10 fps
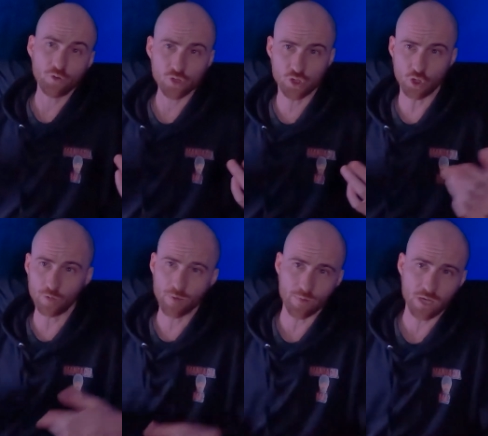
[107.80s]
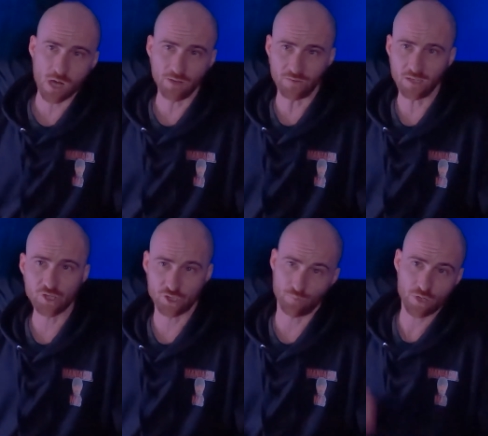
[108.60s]
don't you just join me in my car
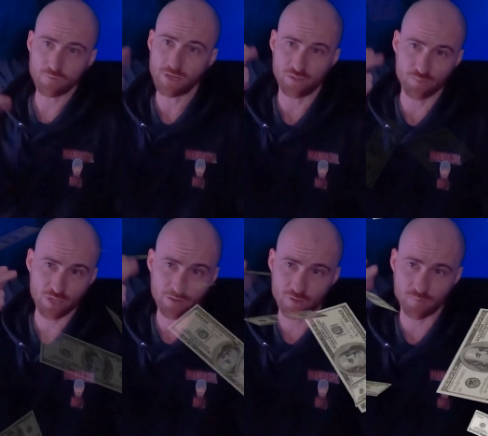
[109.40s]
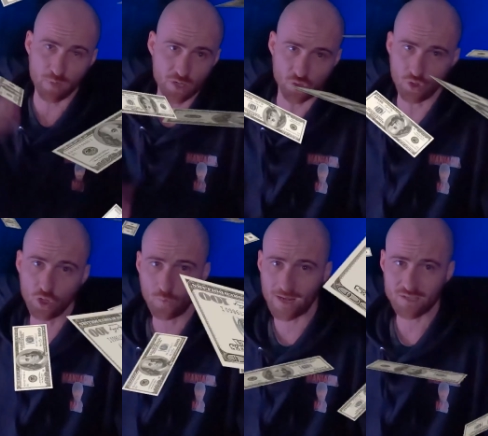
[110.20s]
dealership? We can make some serious bucks here
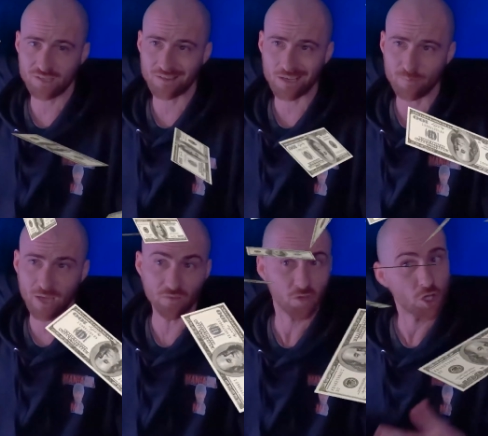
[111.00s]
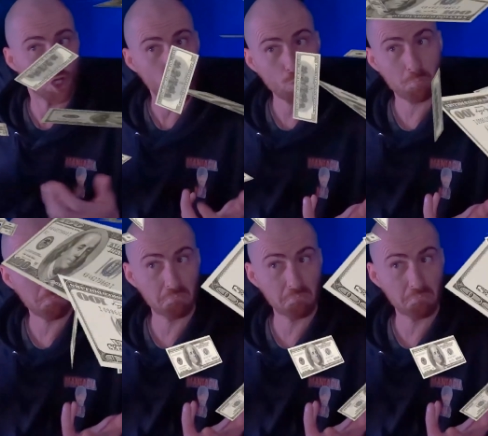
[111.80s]
and no one has to die, mate, you know?